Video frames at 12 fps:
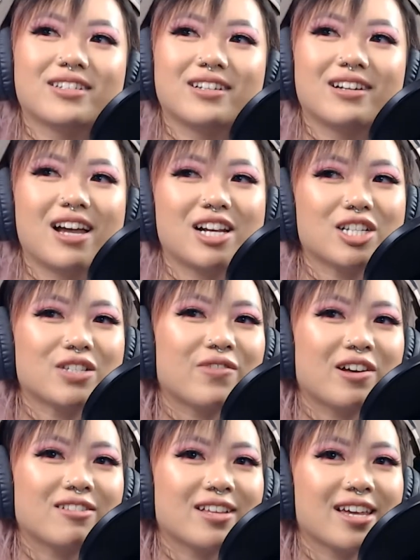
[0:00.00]

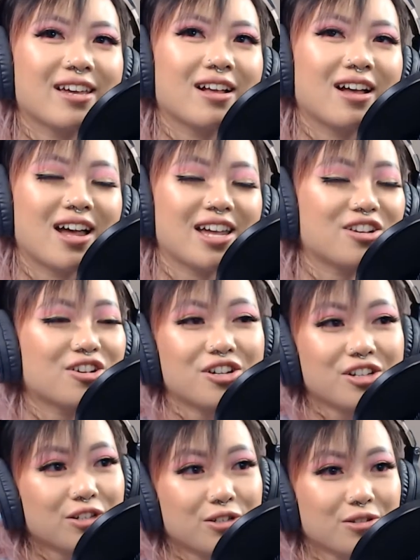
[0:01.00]
I
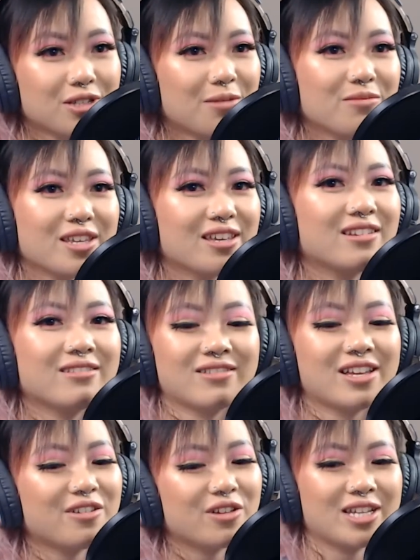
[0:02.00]
could do something.
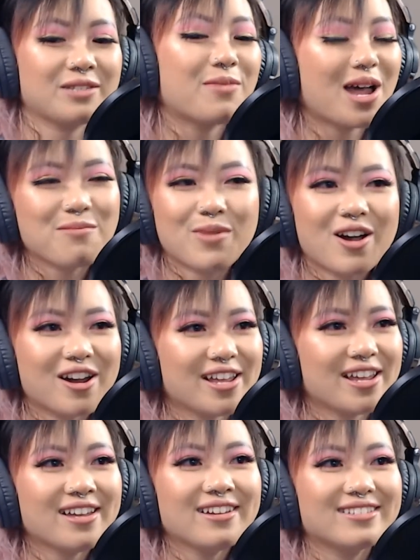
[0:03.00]
Like, it's my
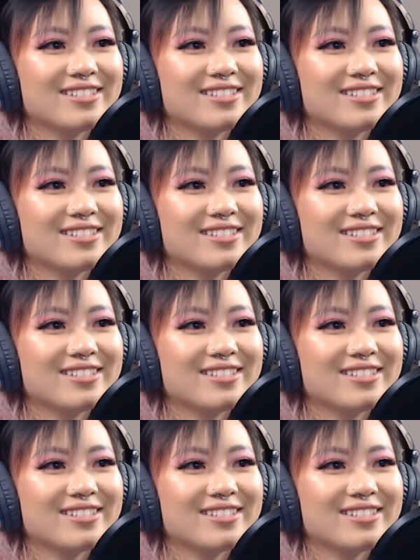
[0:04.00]
body.